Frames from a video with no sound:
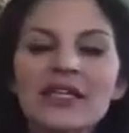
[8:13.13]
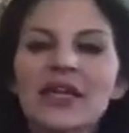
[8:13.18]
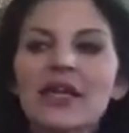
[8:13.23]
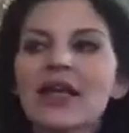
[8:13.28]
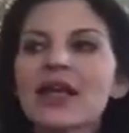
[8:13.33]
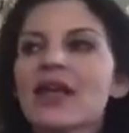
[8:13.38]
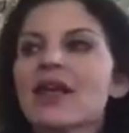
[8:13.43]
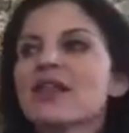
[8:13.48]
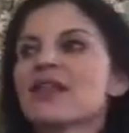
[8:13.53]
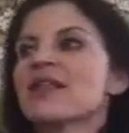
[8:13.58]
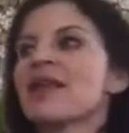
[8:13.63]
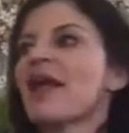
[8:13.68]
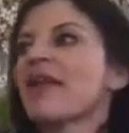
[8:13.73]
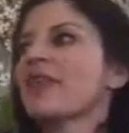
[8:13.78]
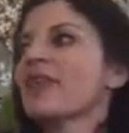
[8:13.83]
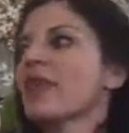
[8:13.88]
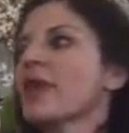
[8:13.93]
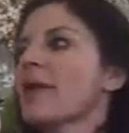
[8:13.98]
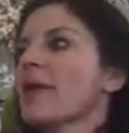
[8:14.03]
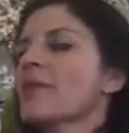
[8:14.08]
it's not
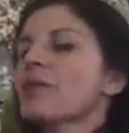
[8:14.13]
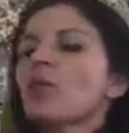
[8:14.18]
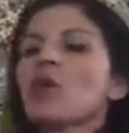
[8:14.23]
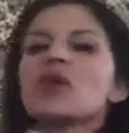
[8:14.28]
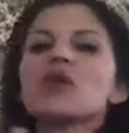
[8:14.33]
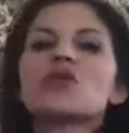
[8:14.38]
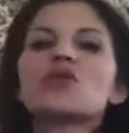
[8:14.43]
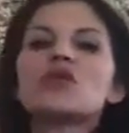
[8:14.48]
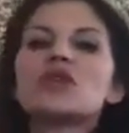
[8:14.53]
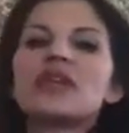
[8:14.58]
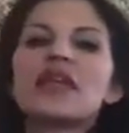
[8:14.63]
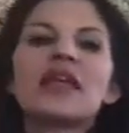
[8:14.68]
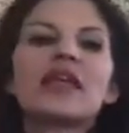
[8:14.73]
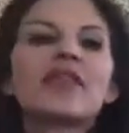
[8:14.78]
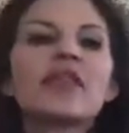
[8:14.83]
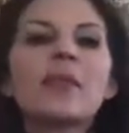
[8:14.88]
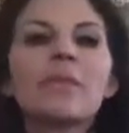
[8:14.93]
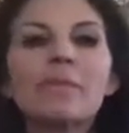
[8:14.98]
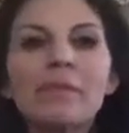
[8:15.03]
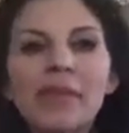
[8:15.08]
the what you see in
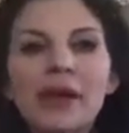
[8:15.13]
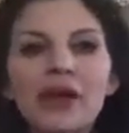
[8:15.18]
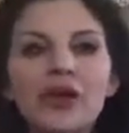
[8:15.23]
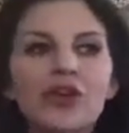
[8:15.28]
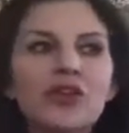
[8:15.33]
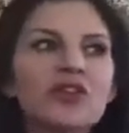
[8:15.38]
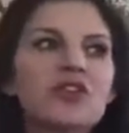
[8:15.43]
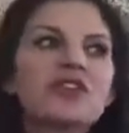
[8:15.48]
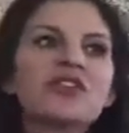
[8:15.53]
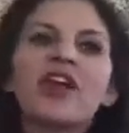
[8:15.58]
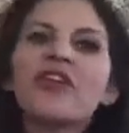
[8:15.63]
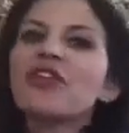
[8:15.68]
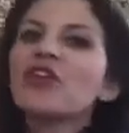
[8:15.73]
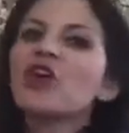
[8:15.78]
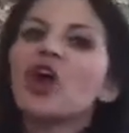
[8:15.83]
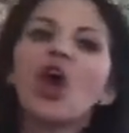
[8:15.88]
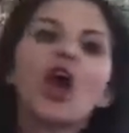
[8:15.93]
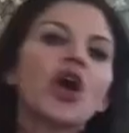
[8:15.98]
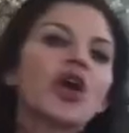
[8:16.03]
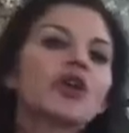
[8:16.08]
the mirror, it's not the
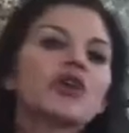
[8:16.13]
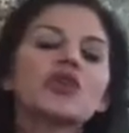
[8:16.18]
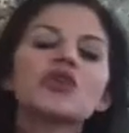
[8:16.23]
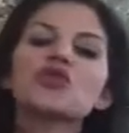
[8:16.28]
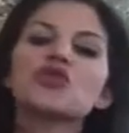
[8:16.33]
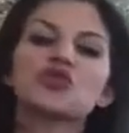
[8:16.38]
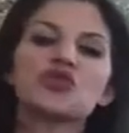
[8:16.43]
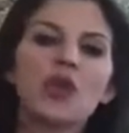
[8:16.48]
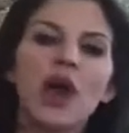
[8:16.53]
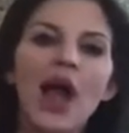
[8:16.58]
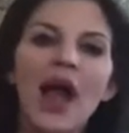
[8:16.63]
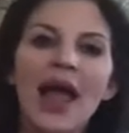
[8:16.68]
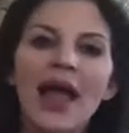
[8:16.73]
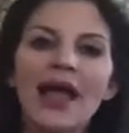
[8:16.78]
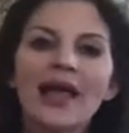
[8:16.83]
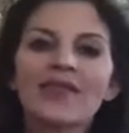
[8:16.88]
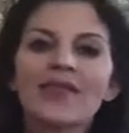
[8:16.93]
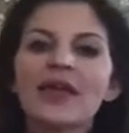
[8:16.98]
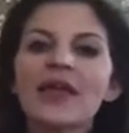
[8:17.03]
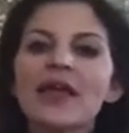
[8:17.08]
car you
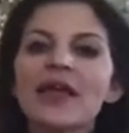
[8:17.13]
drive.